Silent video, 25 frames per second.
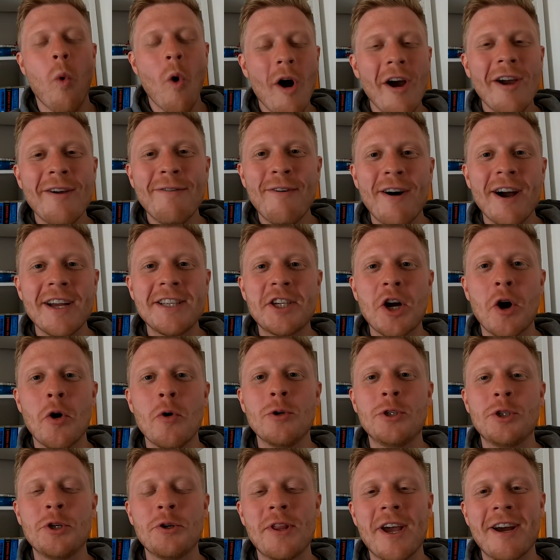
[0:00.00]
What if I
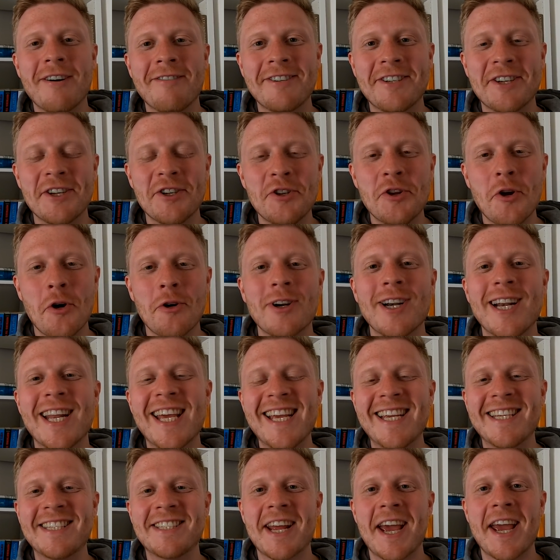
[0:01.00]
told you there is a
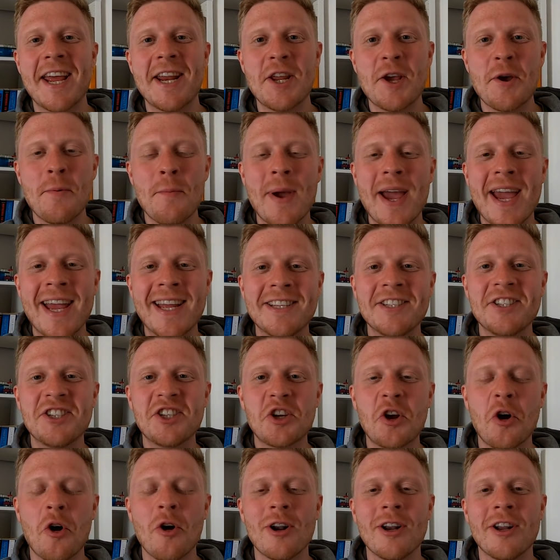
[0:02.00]
non-league stadium
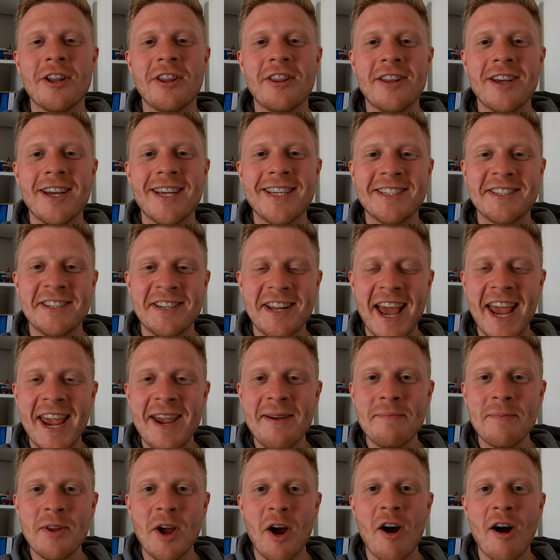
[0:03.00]
in Scotland that is
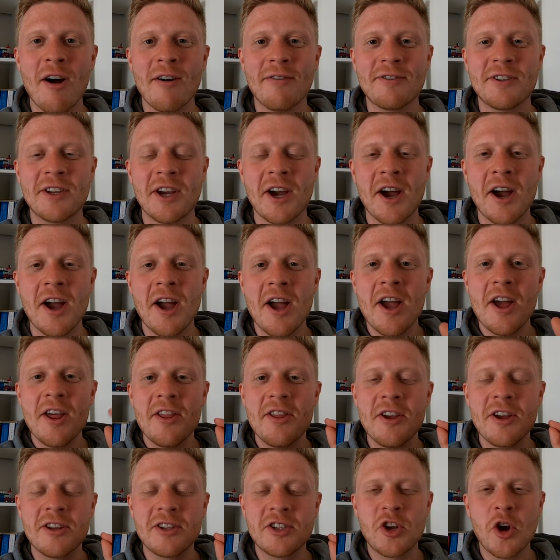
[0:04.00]
named after
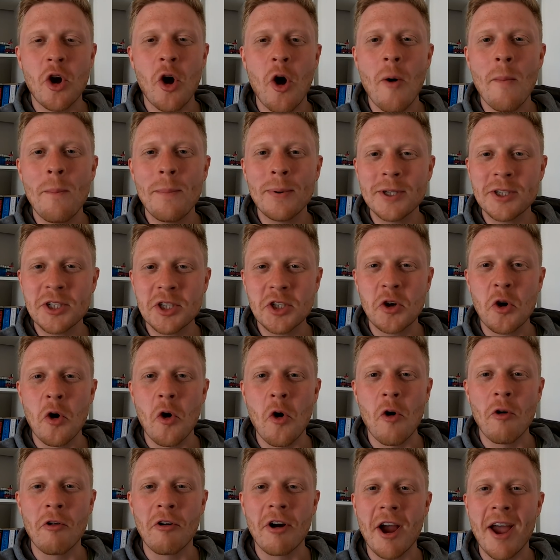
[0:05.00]
the top
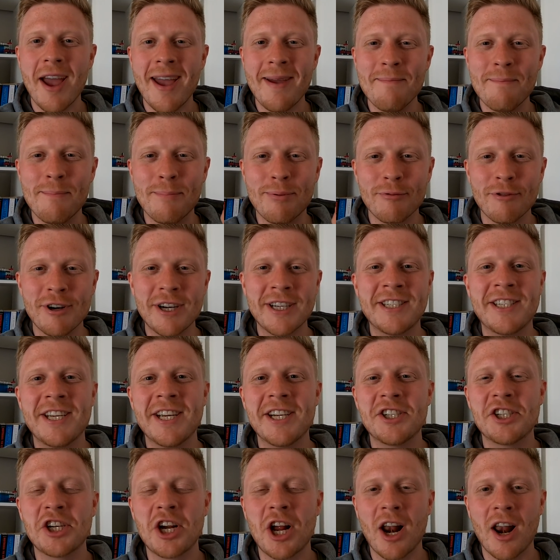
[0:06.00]
scorer in
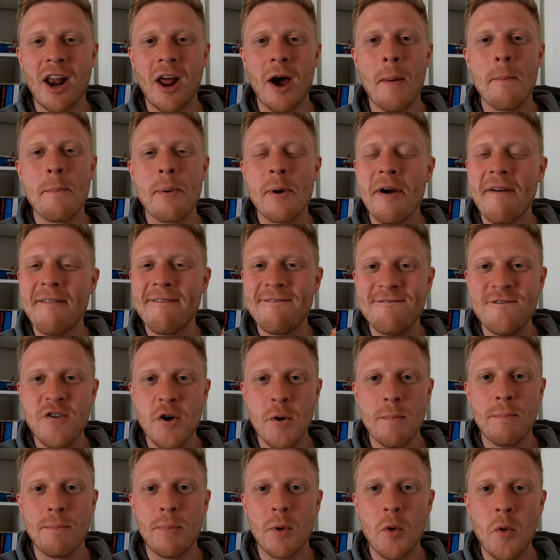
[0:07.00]
British club
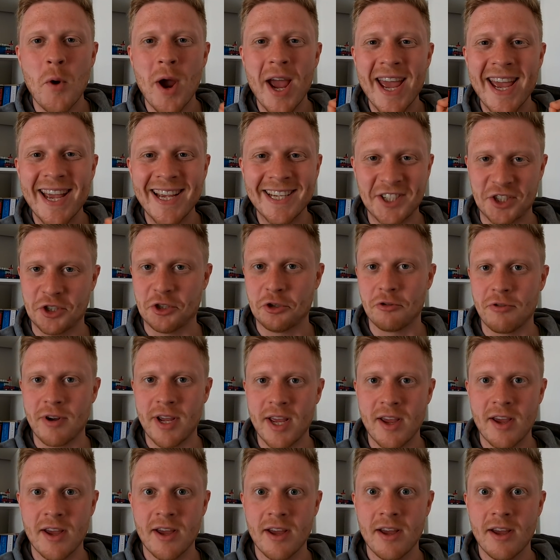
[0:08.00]
football
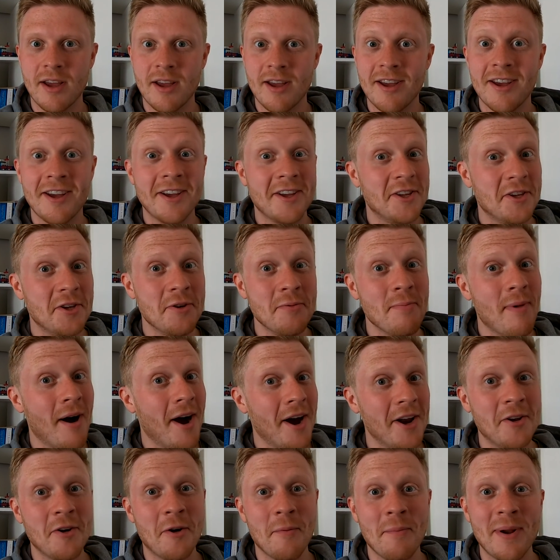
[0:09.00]
history? You
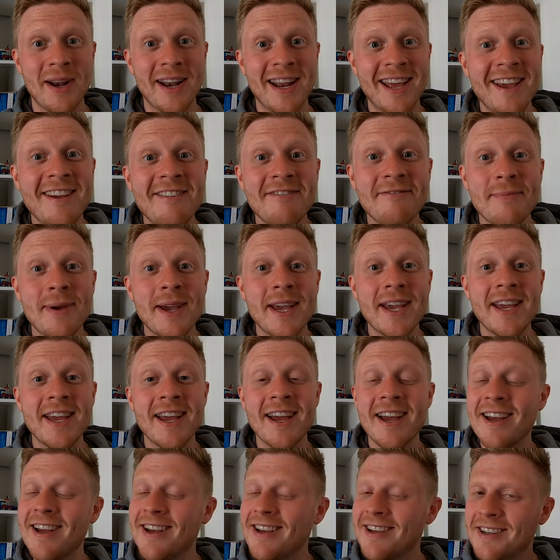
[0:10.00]
might not believe
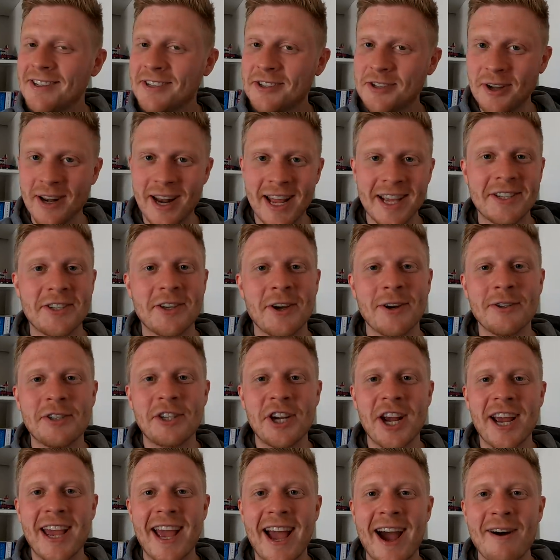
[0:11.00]
me, so let's
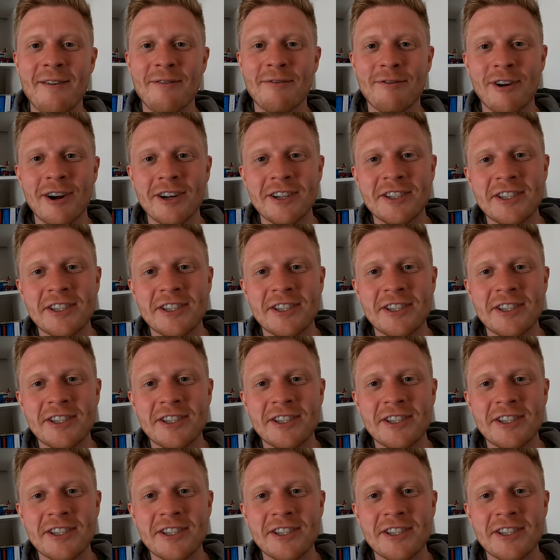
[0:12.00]
go check it out for